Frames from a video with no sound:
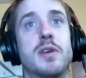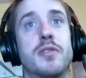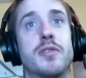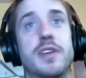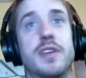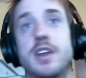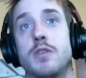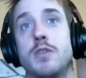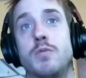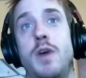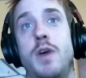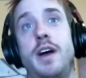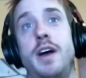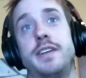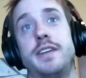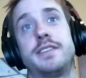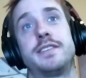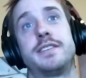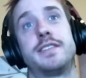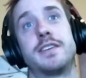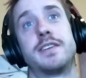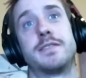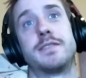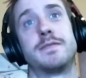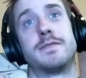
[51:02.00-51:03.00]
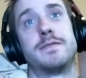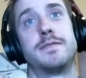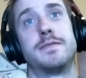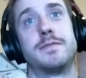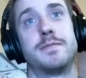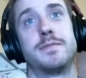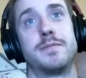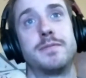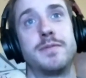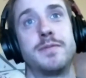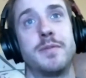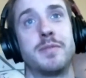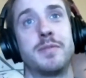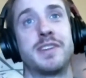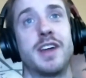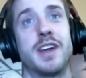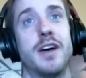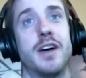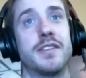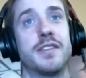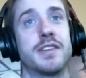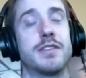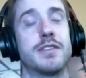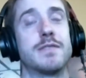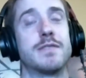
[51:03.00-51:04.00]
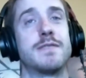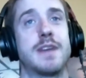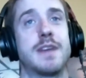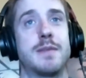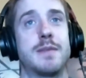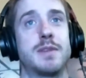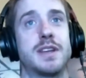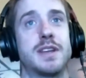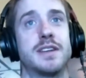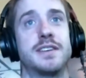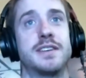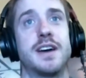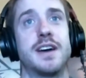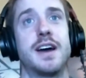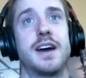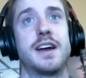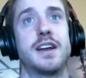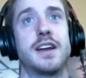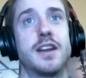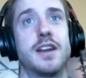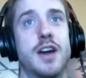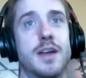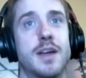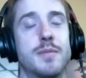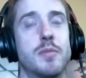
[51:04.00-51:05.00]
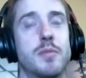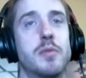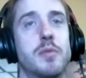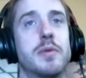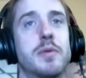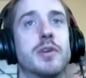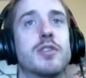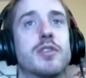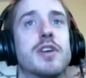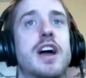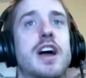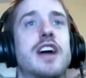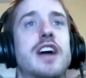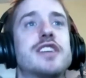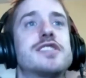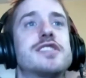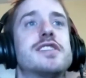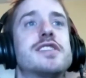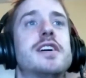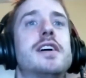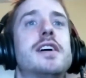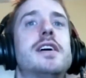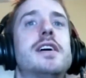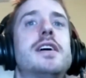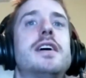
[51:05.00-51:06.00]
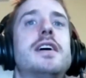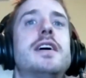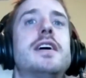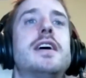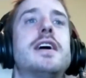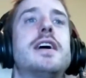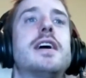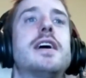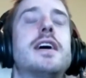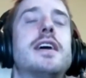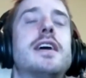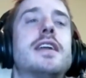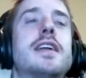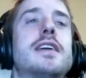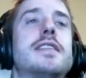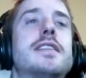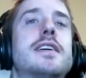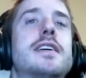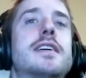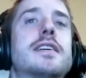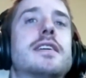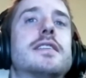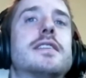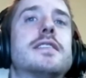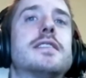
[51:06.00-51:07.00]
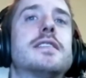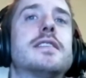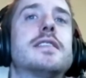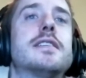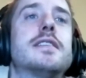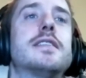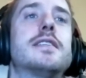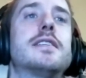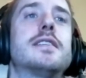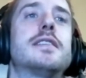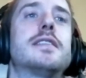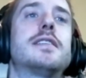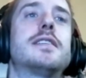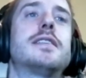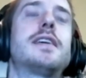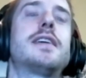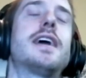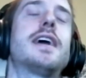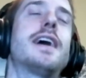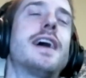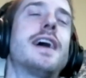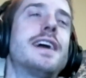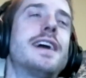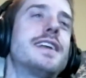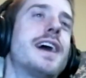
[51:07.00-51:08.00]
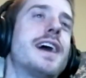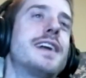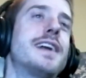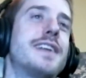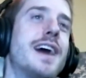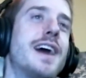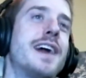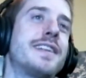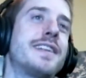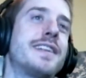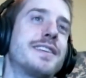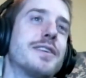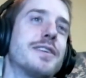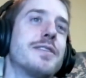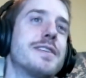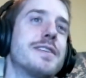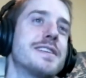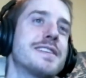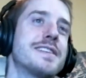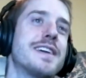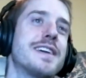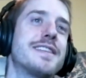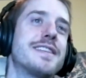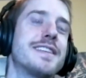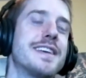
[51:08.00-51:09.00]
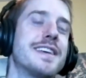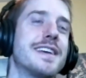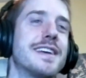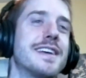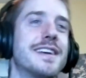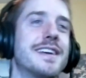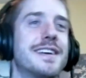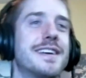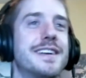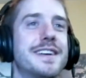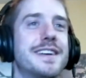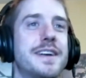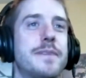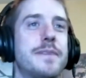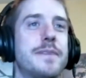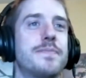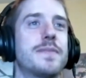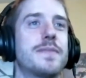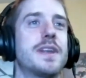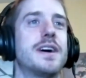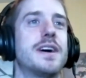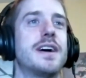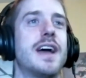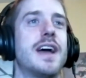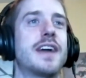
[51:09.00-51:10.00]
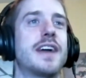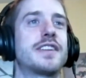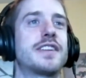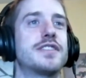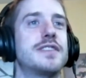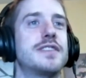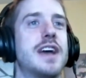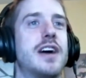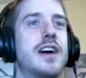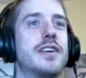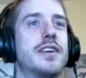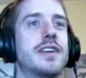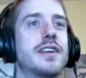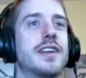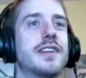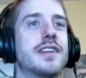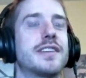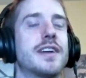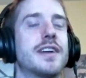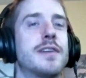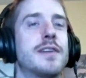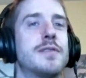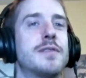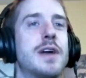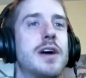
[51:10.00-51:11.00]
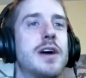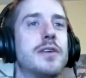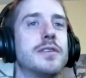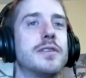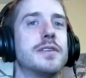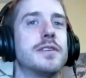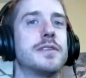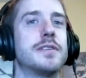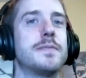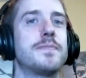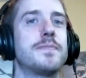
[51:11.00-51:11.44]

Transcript: They don't want themselves and their family to die in an automobile crash. And I think, I still think that the externalities around